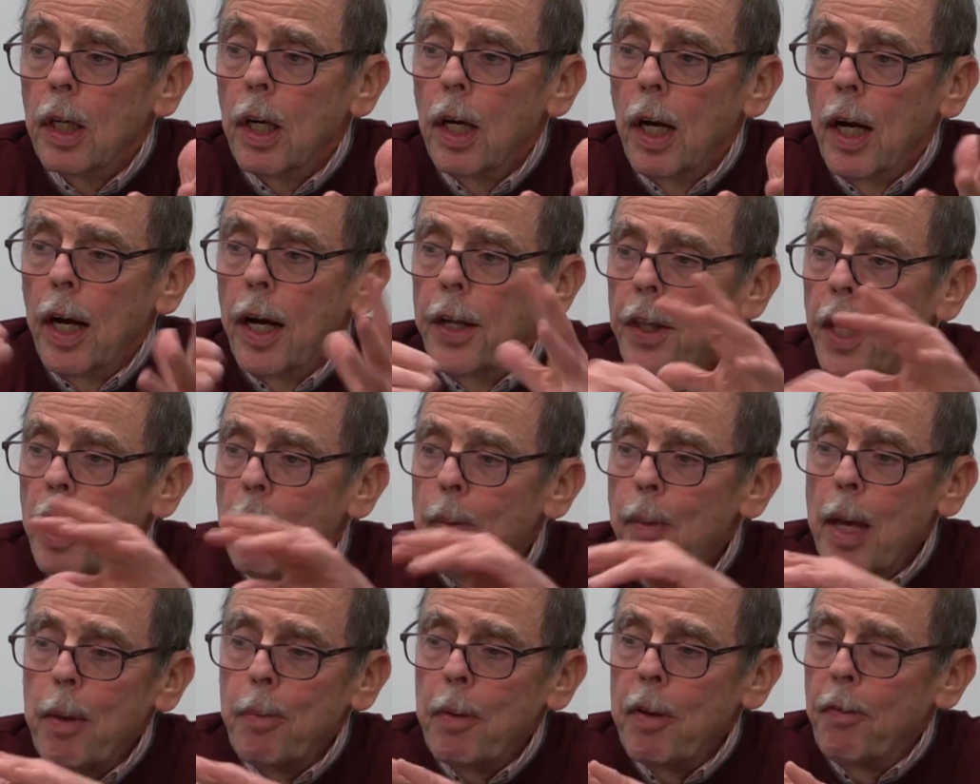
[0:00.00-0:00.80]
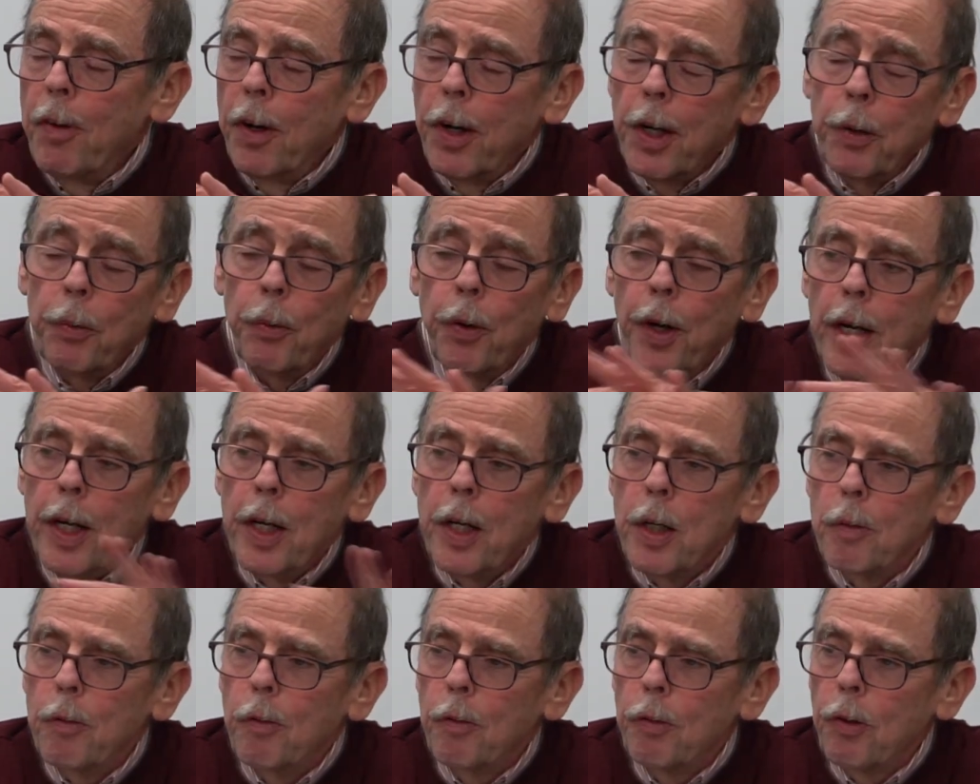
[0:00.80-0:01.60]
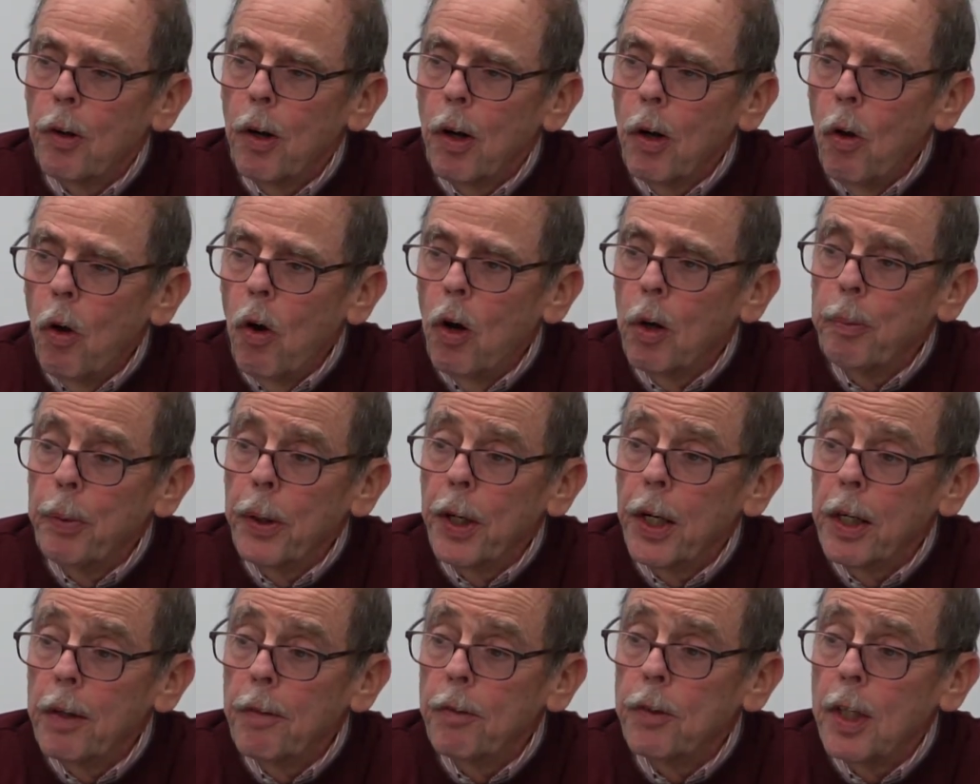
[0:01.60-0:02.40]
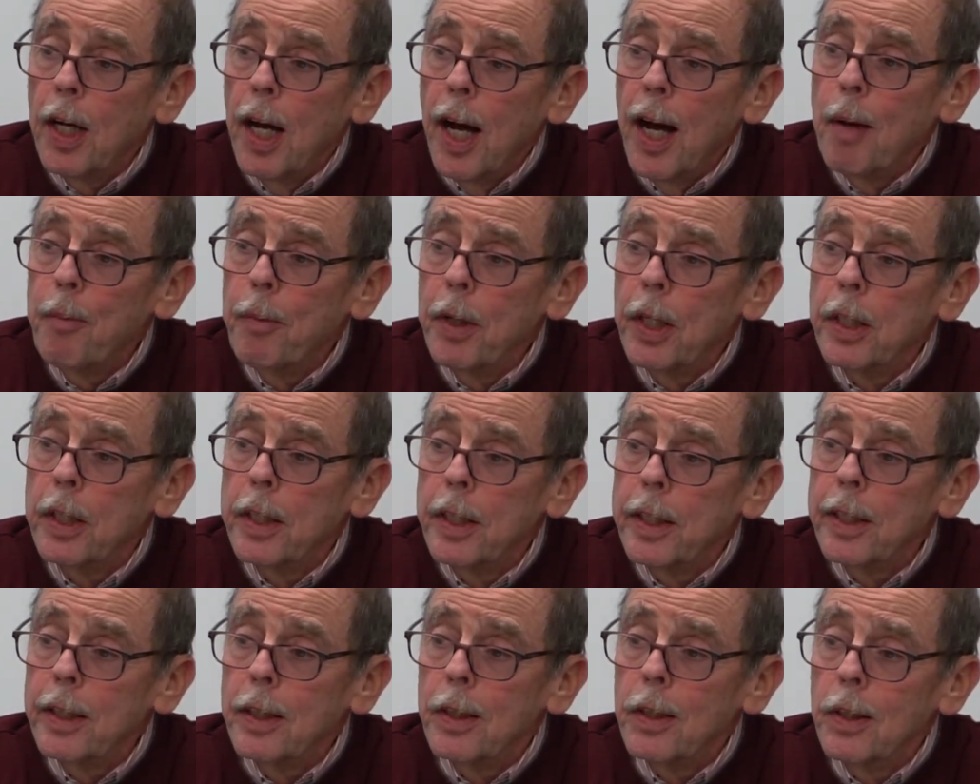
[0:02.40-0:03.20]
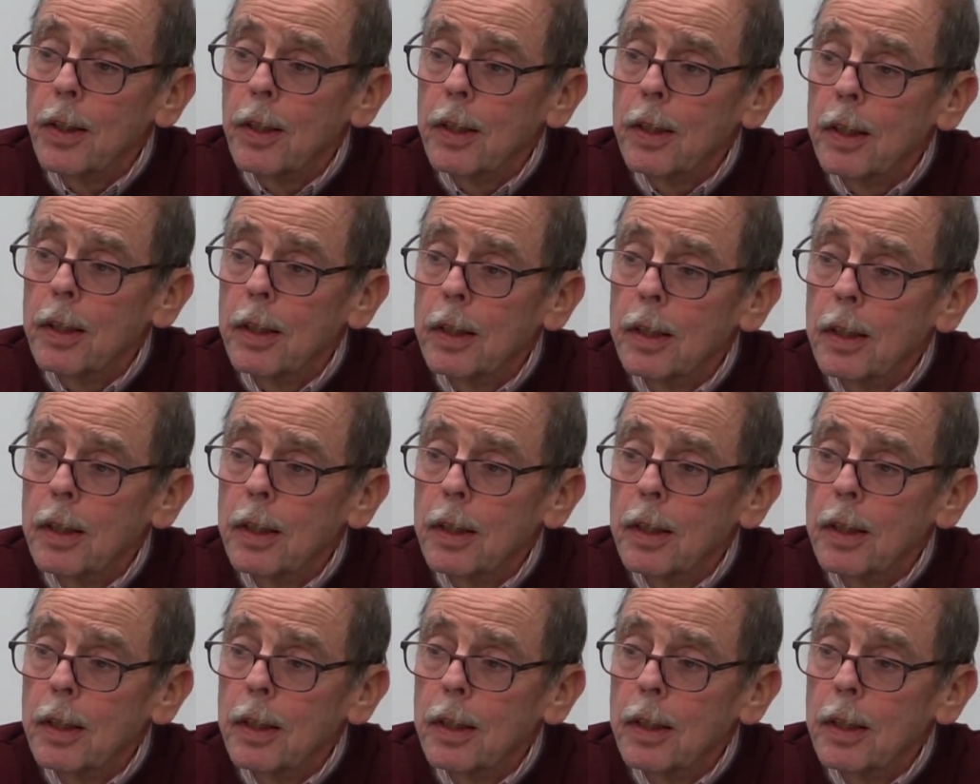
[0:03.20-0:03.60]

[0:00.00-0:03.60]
uh, and they may be very random for a long period of time until